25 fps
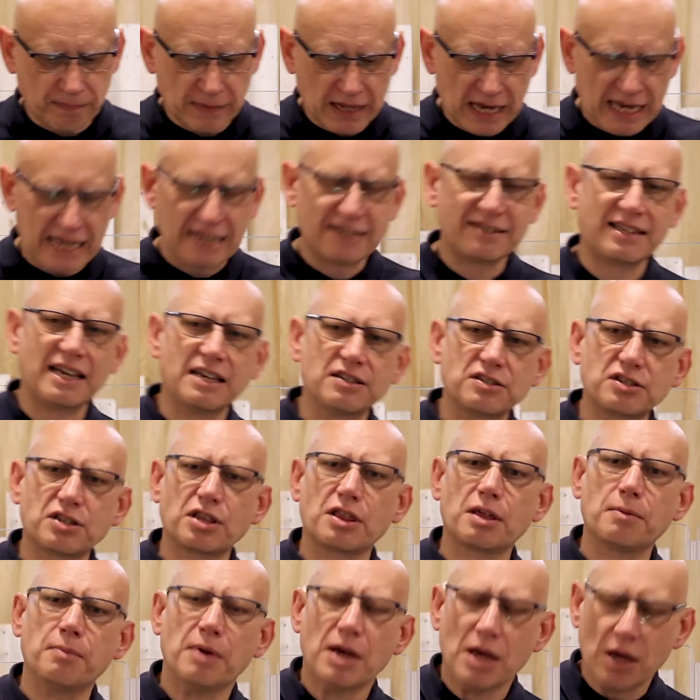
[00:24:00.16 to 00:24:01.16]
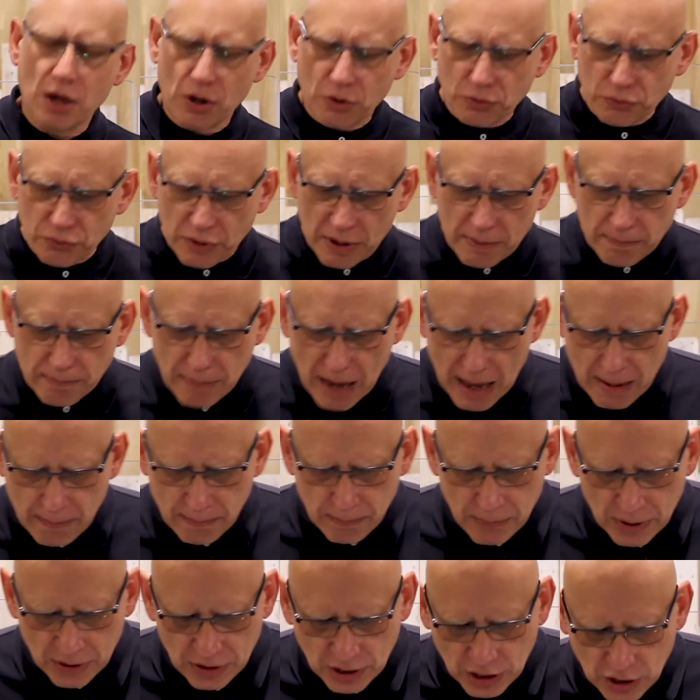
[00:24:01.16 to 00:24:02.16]
He says to them,
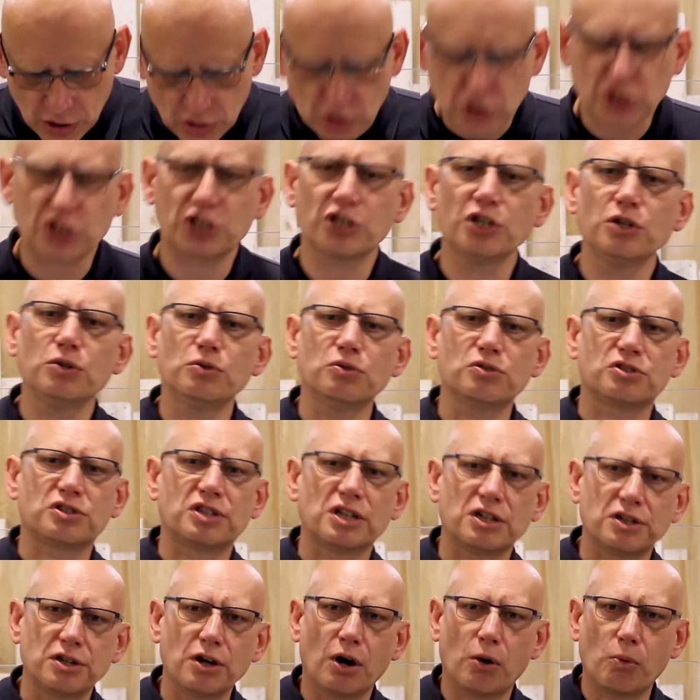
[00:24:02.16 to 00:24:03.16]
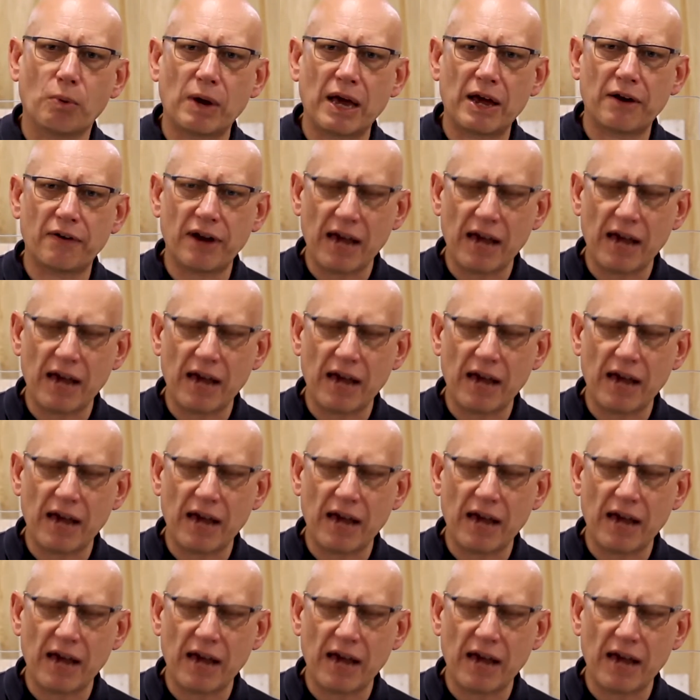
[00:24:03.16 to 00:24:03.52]
remember that your shoes did not wear